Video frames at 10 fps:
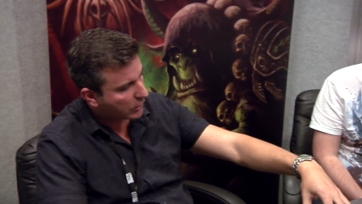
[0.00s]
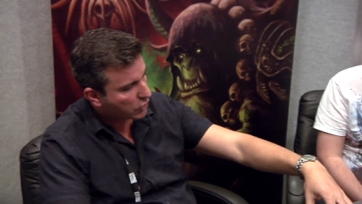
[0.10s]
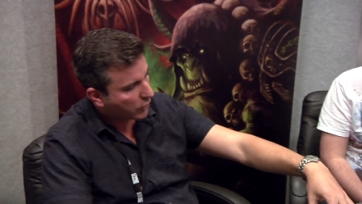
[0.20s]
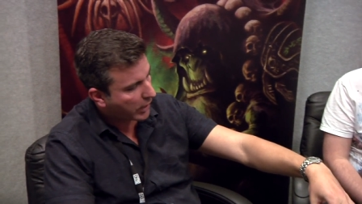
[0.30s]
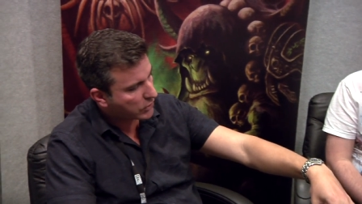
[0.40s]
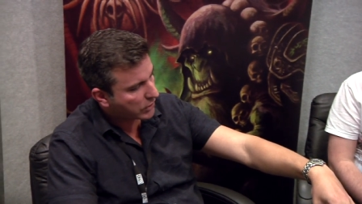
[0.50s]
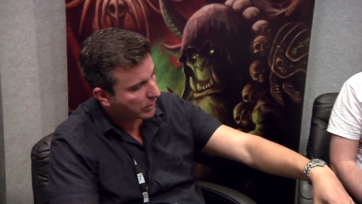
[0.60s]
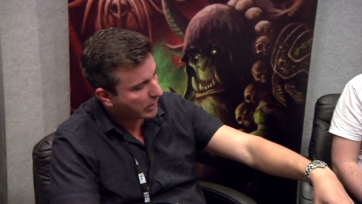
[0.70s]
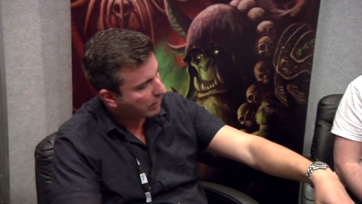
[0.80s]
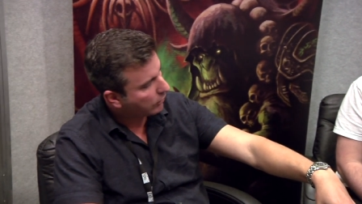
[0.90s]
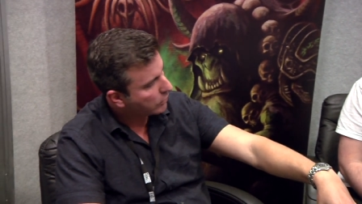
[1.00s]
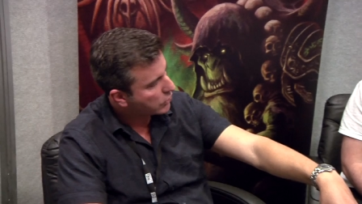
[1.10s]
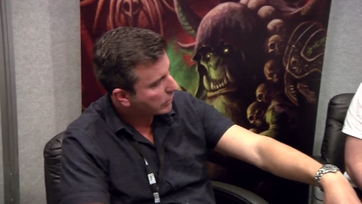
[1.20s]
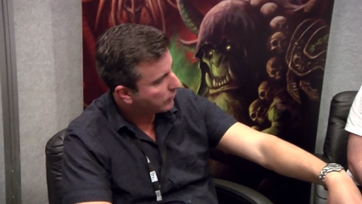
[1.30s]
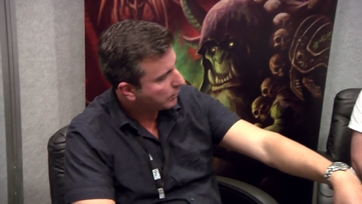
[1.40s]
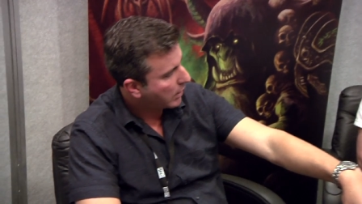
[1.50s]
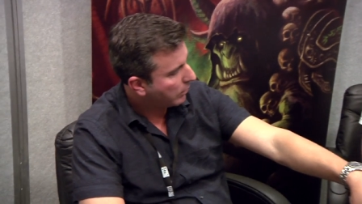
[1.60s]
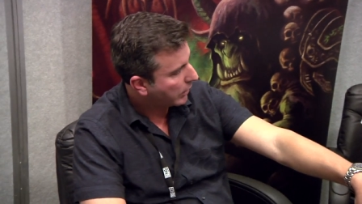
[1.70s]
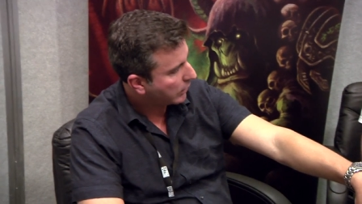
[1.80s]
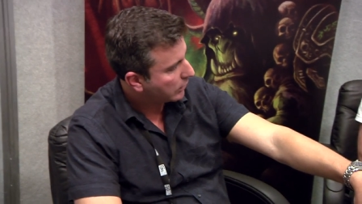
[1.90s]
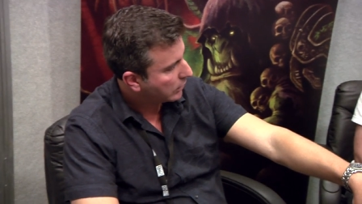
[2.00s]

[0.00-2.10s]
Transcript: entrenched in the evolution of the public